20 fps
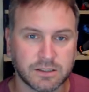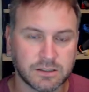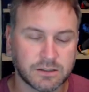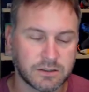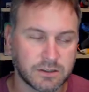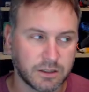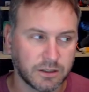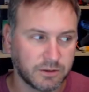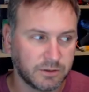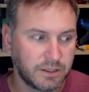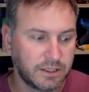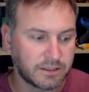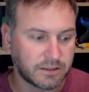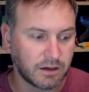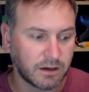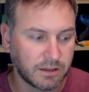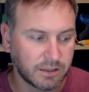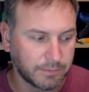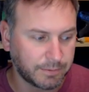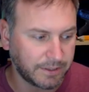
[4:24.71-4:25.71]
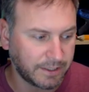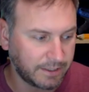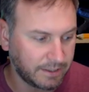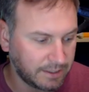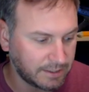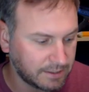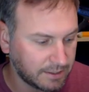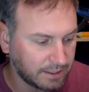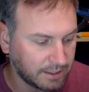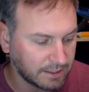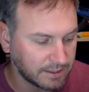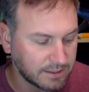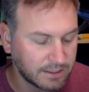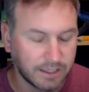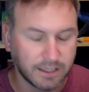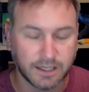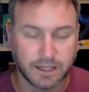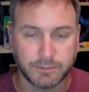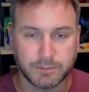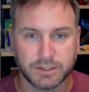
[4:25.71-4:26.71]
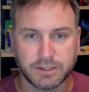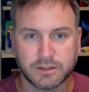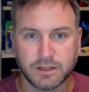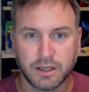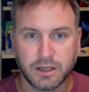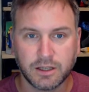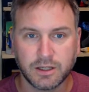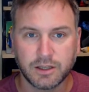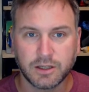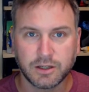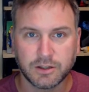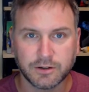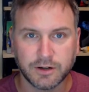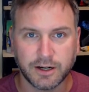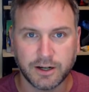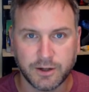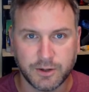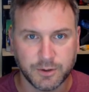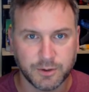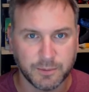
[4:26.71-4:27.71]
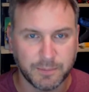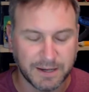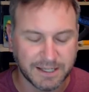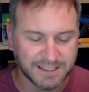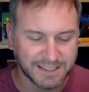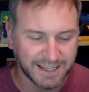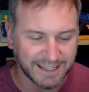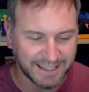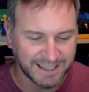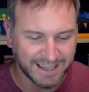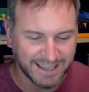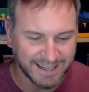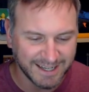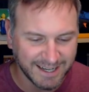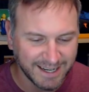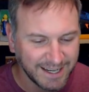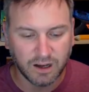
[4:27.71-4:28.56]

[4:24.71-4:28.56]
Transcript: So it's hard to plan these things, and I'm just trying to do the best I can.